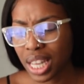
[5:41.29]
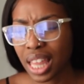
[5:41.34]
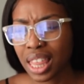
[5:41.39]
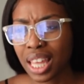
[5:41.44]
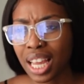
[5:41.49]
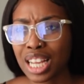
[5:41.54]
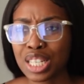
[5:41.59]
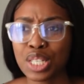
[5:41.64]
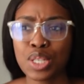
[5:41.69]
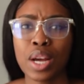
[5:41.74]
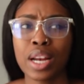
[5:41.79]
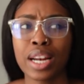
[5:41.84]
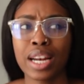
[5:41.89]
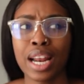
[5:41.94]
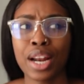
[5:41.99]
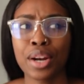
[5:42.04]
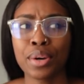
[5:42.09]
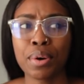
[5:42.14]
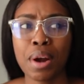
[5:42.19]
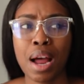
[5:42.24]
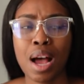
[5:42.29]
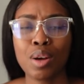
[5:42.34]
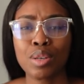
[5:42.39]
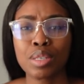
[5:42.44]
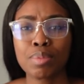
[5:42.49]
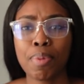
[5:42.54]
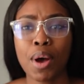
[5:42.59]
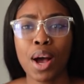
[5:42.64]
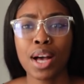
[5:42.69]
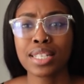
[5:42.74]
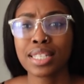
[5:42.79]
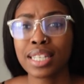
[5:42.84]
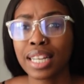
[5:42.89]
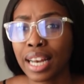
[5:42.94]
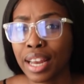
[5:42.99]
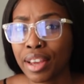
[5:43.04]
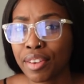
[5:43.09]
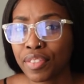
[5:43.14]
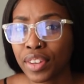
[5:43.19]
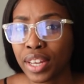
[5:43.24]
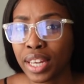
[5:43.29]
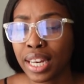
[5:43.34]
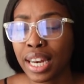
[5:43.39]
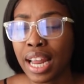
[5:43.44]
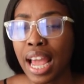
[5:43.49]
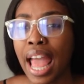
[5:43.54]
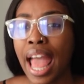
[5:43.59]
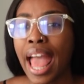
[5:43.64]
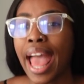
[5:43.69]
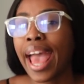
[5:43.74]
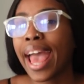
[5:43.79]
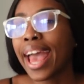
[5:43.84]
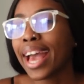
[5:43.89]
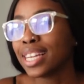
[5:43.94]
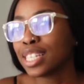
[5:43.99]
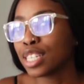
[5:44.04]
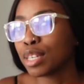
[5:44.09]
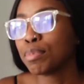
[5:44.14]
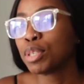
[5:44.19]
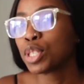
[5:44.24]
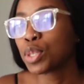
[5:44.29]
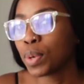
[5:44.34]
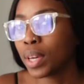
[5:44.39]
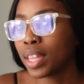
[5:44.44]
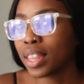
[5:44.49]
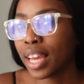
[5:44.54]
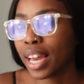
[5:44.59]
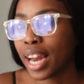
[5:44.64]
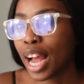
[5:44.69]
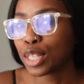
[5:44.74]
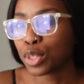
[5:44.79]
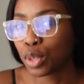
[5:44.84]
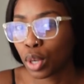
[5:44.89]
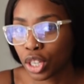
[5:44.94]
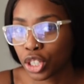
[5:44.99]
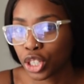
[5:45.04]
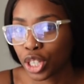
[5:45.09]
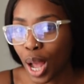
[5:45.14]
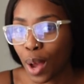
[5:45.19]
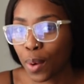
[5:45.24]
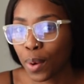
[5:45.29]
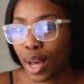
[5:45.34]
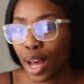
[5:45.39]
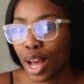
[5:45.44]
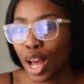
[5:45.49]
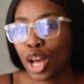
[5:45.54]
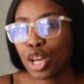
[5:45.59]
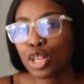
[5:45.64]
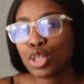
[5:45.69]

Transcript: I think I started at around 11:00, and in between then I took a shower.